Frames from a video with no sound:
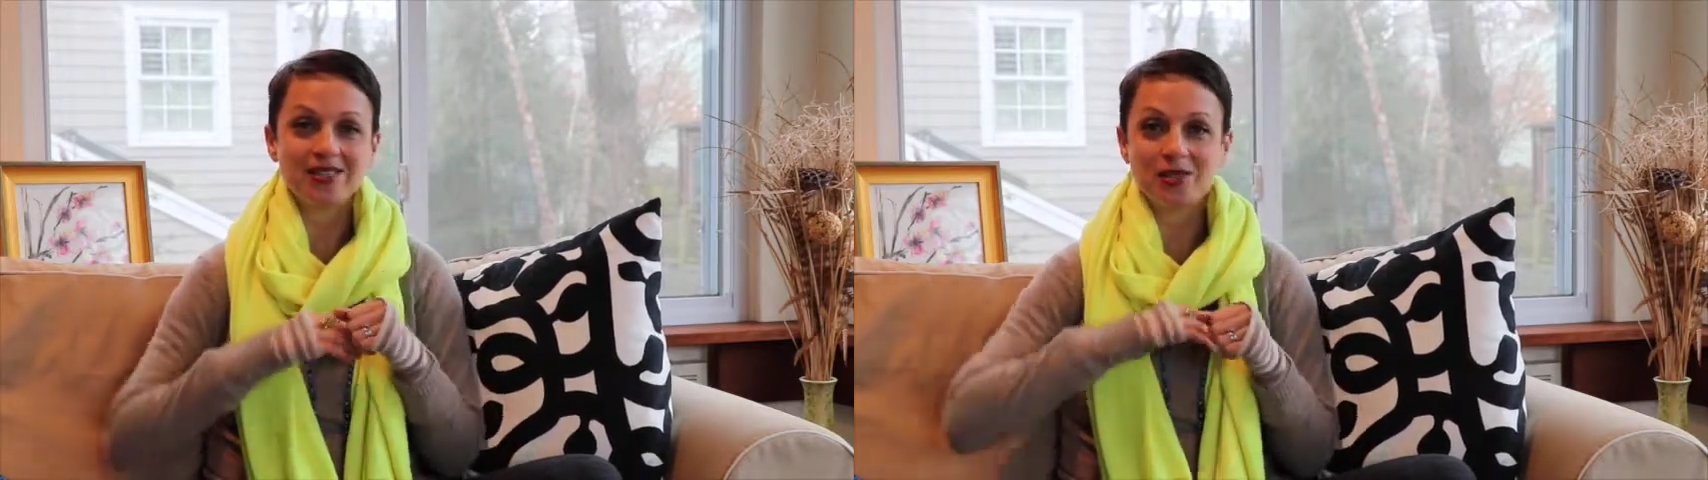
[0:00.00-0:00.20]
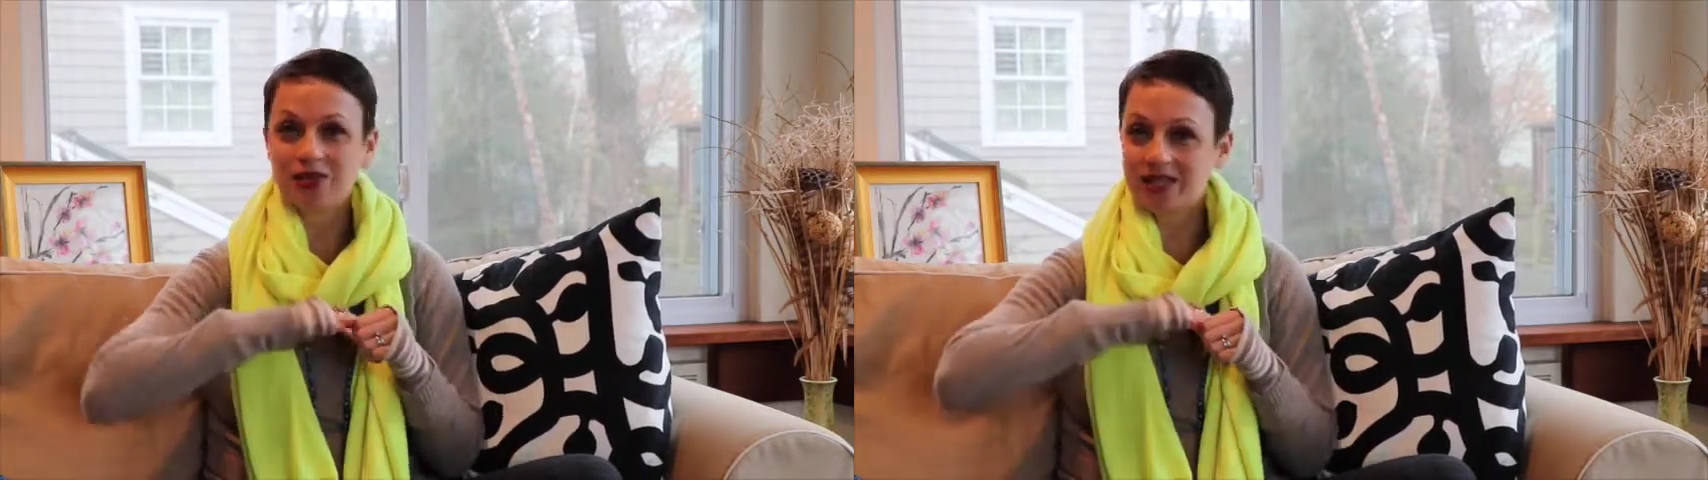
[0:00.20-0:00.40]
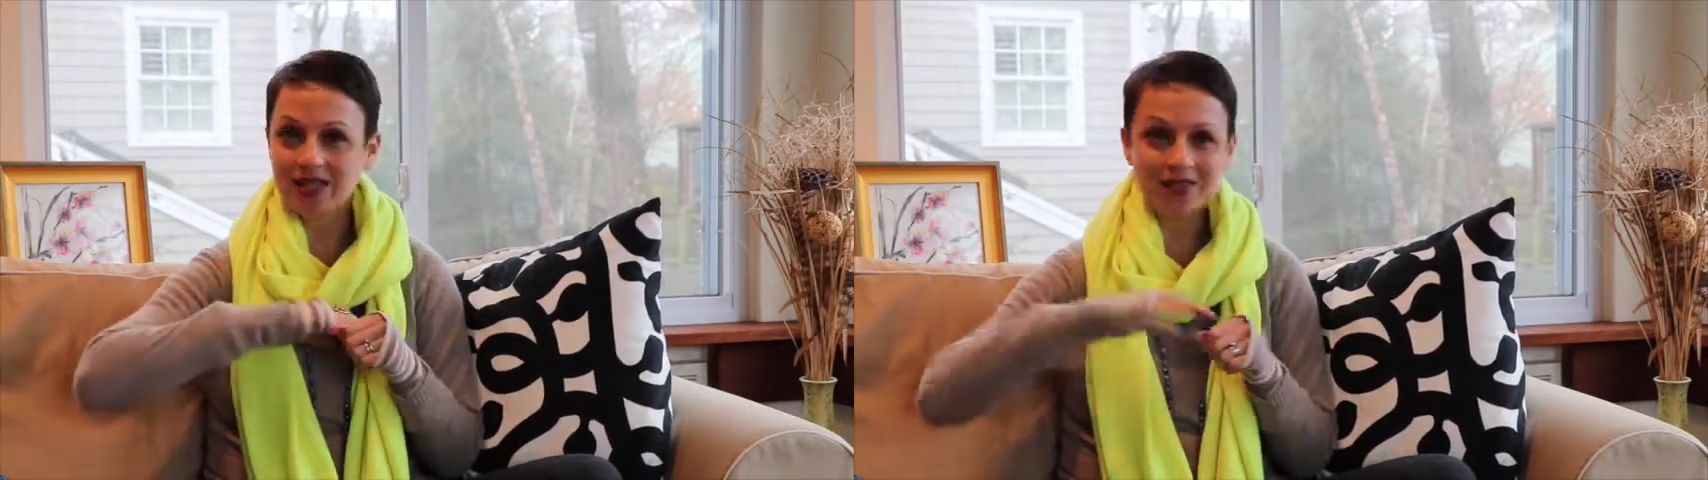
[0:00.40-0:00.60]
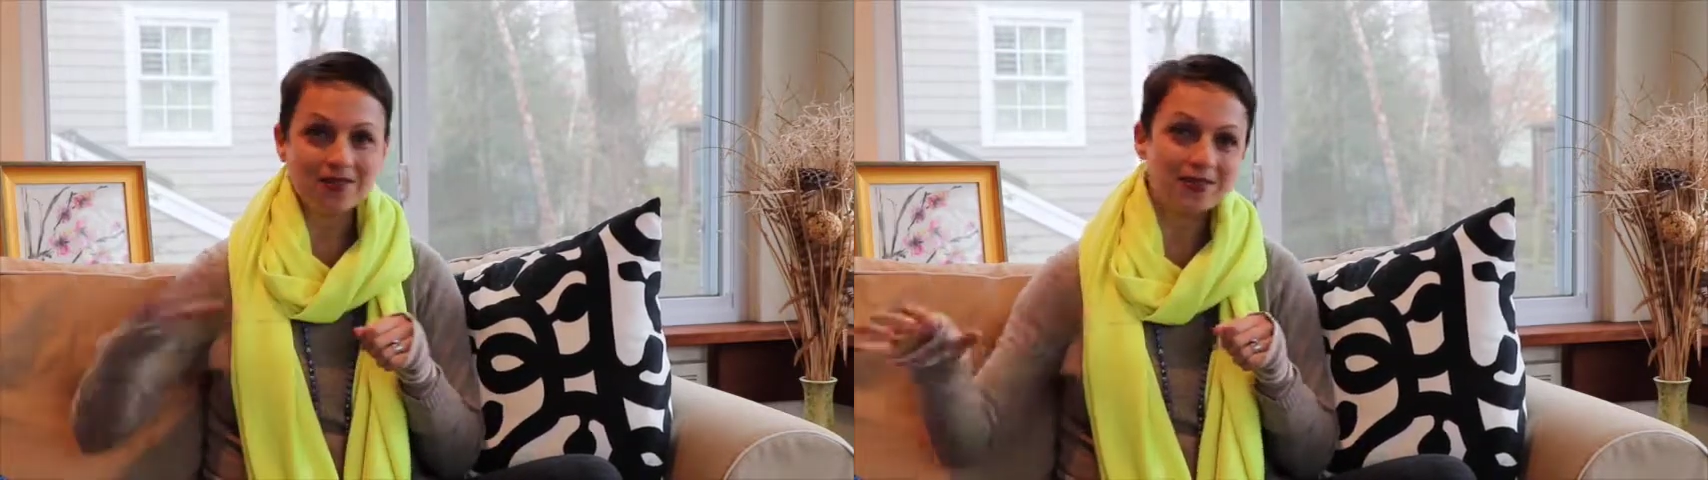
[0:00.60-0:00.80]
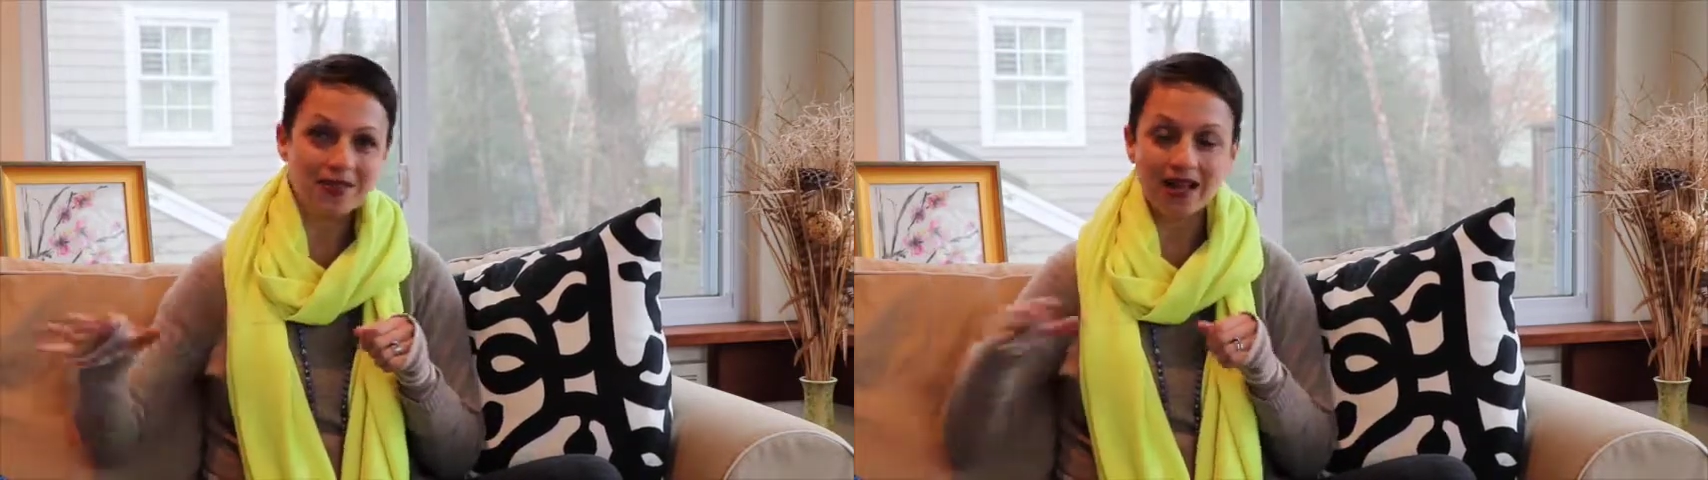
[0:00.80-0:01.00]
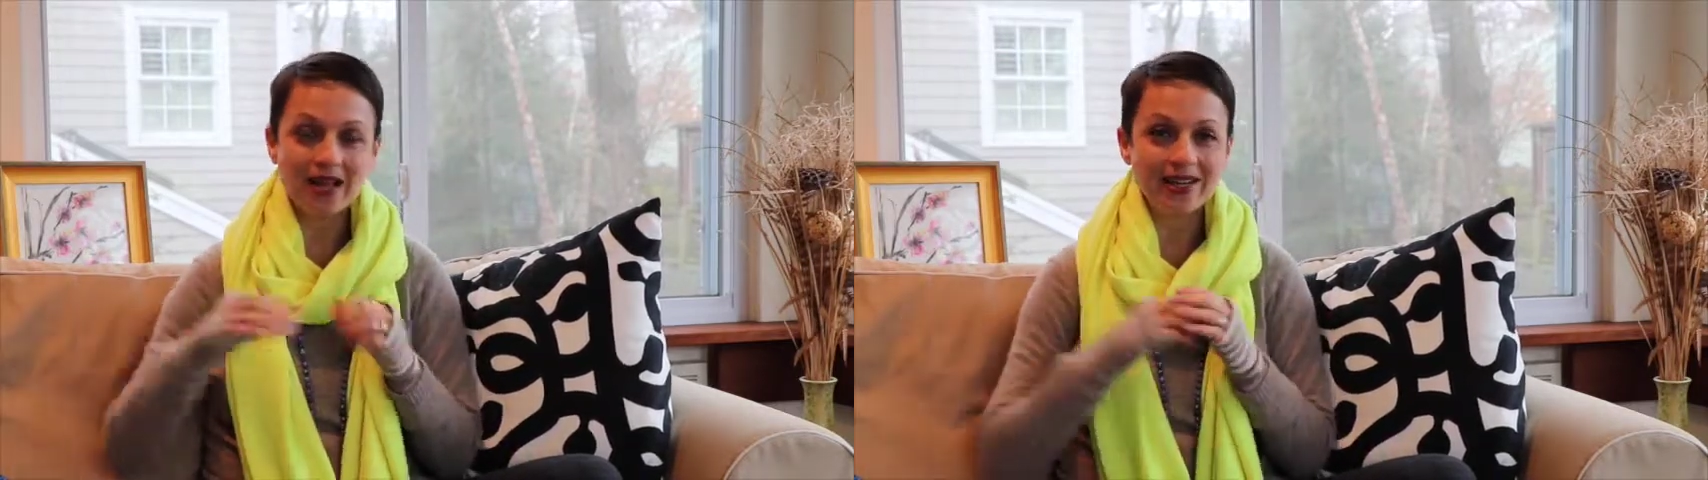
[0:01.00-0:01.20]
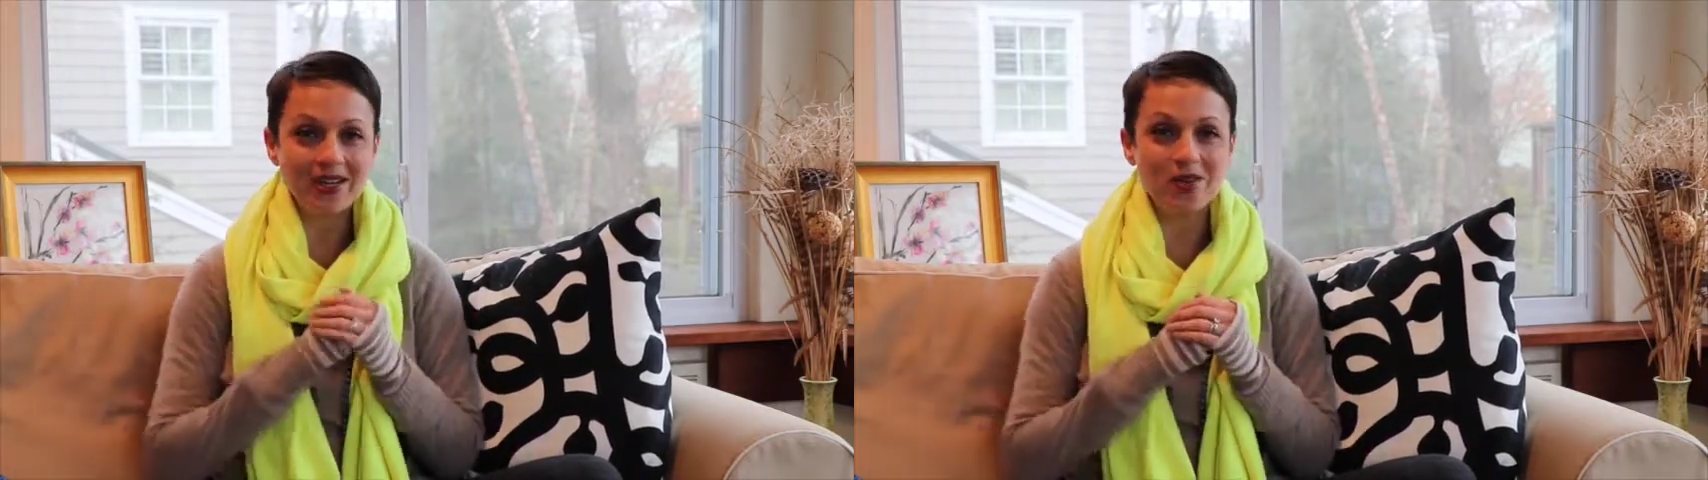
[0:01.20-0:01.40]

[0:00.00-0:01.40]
So instead of gliding